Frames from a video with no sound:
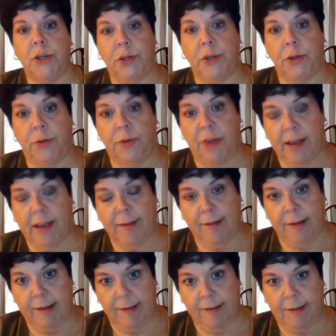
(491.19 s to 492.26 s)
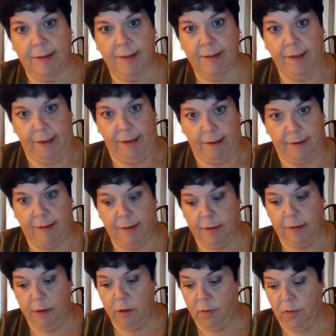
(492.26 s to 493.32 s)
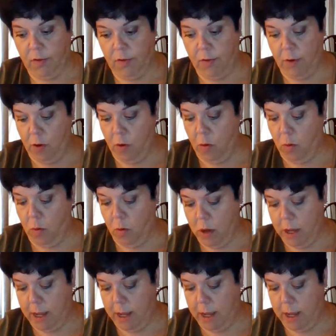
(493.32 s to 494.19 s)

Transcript: 2006. So